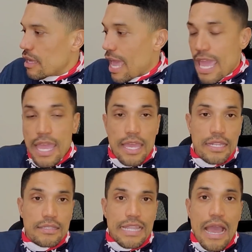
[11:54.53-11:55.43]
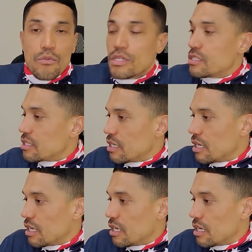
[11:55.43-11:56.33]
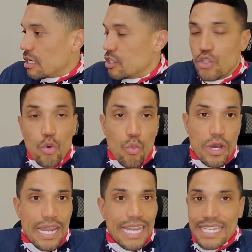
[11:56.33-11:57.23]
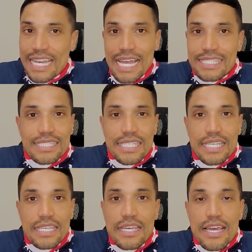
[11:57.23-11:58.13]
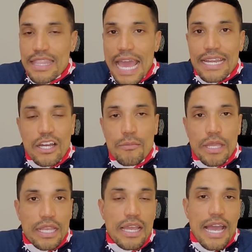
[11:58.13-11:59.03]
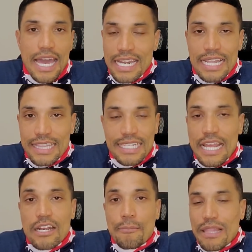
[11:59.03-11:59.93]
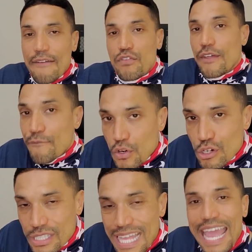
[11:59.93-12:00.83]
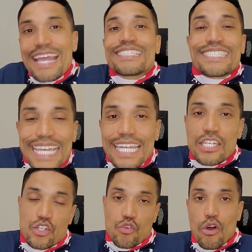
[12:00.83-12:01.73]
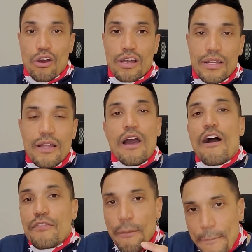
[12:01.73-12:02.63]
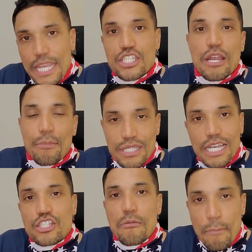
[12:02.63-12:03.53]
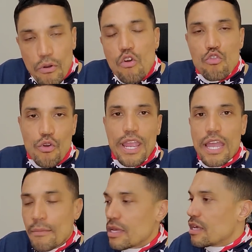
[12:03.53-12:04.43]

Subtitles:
And that was a new one. I did not see that coming. I did not think that I could apply for the first and second draw of the Paycheck Protection Program